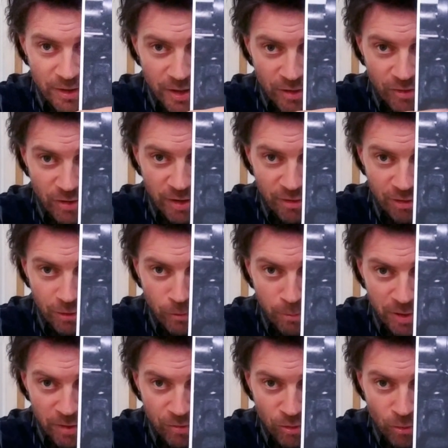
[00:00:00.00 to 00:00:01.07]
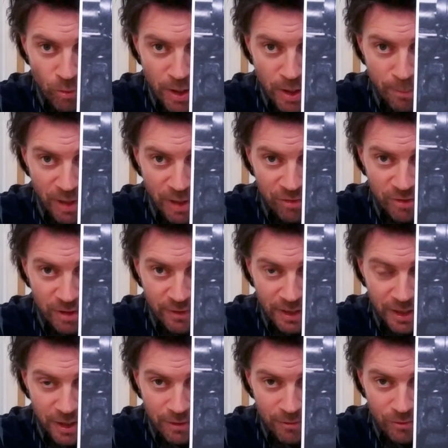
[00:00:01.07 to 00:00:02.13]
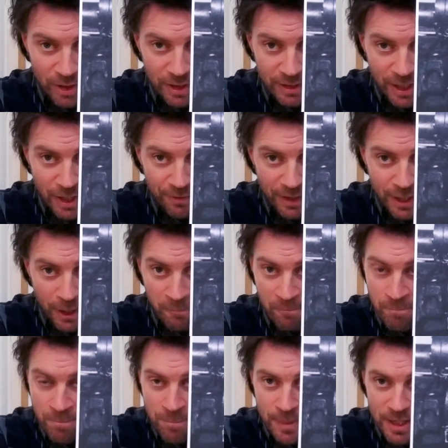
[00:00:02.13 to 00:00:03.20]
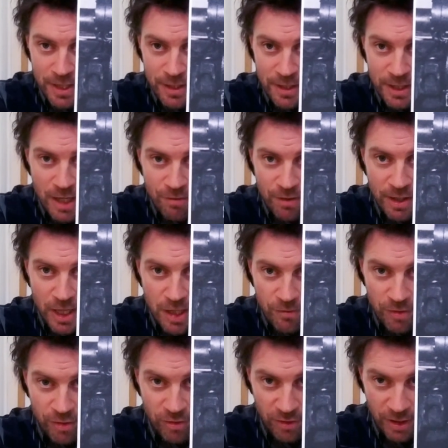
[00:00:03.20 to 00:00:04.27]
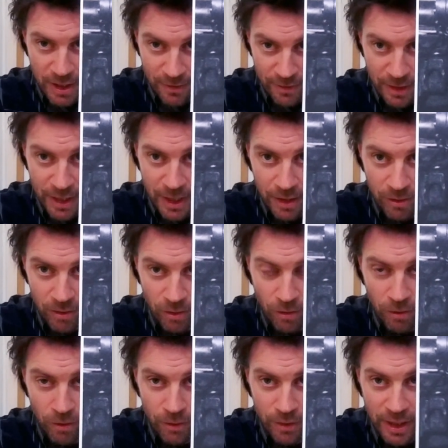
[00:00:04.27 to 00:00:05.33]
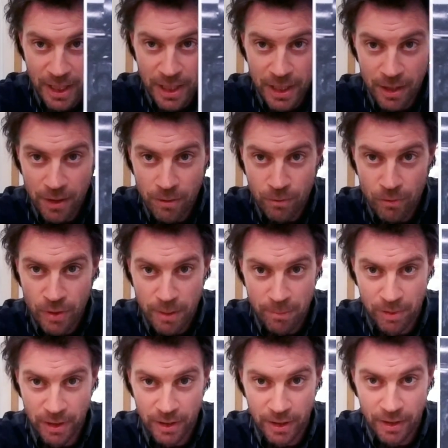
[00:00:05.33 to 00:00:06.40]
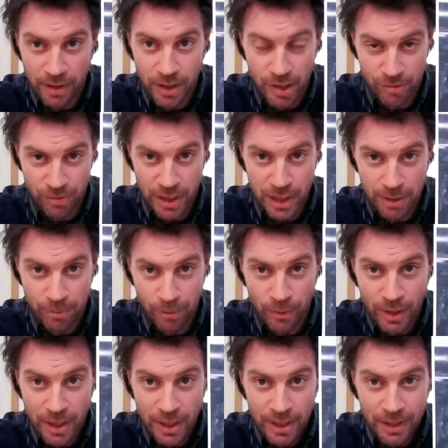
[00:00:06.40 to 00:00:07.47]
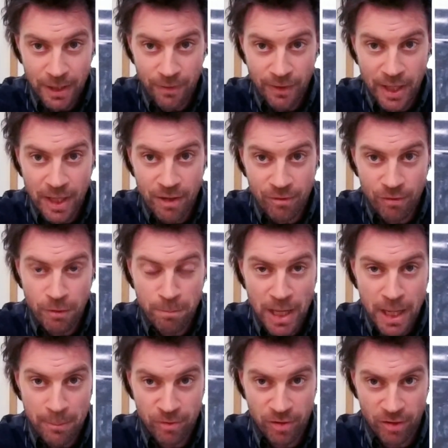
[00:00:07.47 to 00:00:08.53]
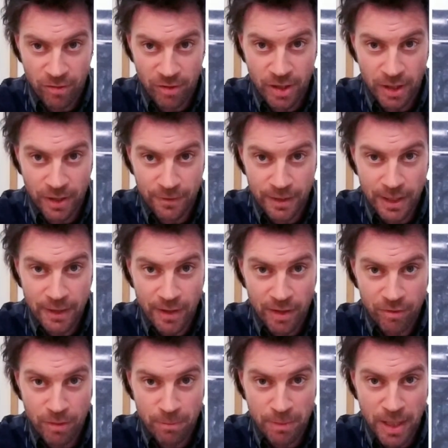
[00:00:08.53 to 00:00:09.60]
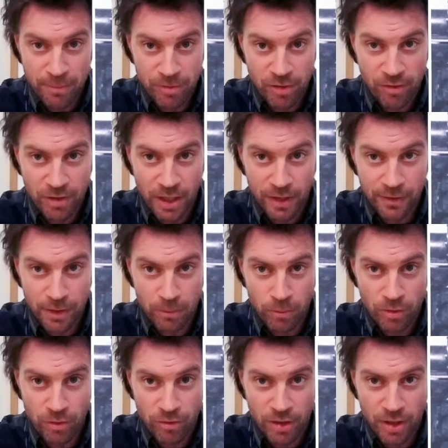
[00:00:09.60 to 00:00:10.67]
See this little bit of square plastic there, right down there. Never ever seen that on any replica available. Now that is the Baptist gun there. That's the Baptist gun that was